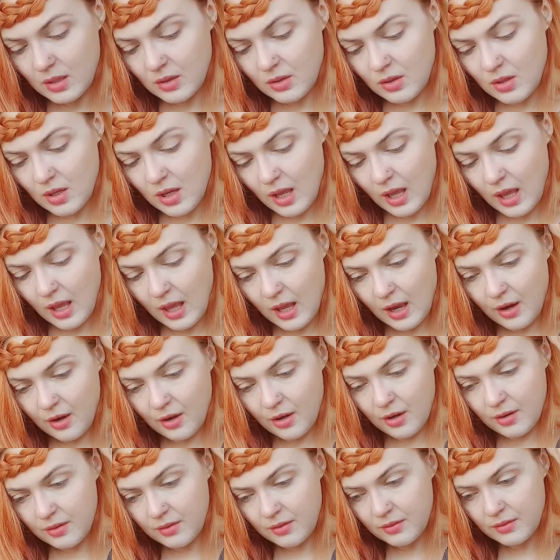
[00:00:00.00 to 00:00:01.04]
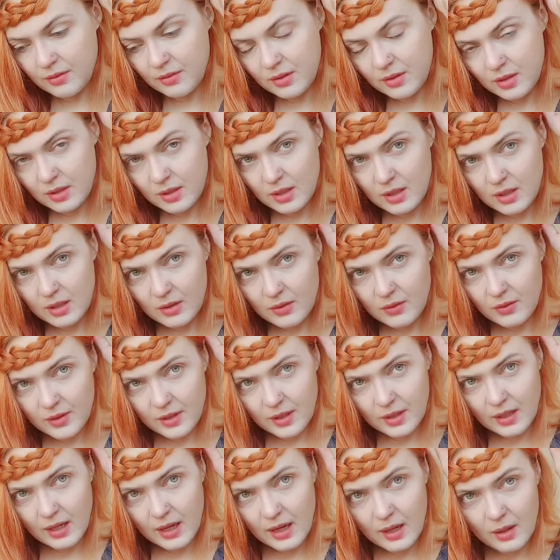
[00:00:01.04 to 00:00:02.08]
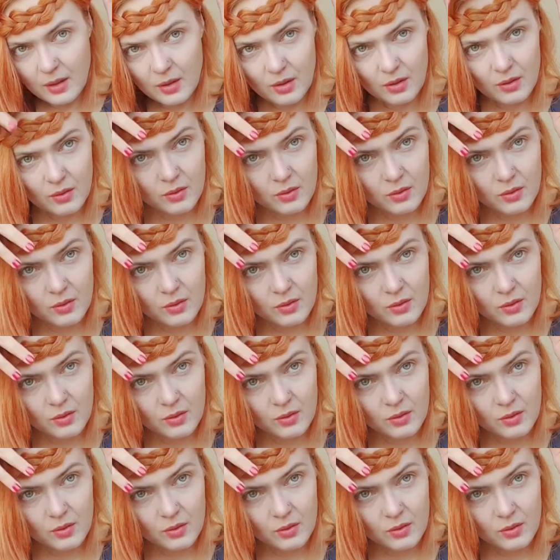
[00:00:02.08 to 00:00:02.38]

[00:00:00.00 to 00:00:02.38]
the hair that I